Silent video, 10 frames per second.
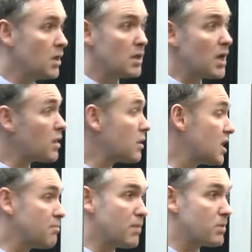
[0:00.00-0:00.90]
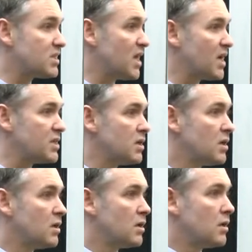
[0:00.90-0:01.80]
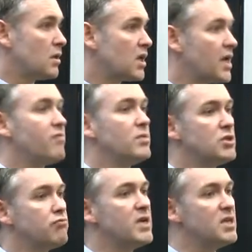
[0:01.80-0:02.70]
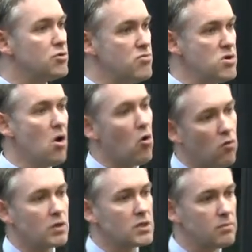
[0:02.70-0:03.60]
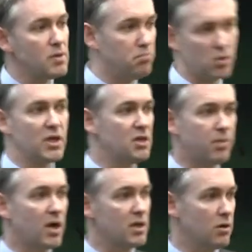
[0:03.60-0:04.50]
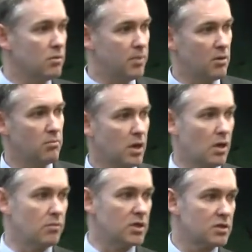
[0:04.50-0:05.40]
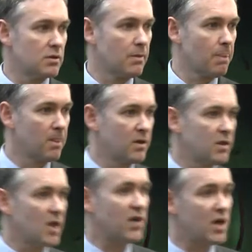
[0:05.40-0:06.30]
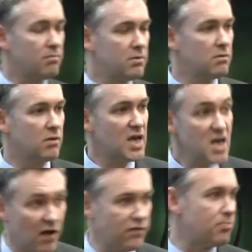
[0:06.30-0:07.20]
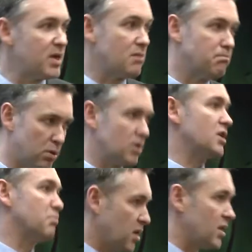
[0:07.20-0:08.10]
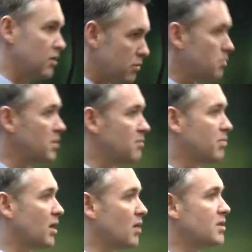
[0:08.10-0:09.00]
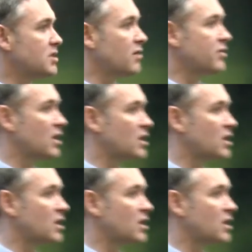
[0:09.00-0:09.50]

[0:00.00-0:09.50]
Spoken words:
The other thing people are saying is the governments really do not want to be bullied by the European Parliament. They've had enough of being bullied by the European Parliament over the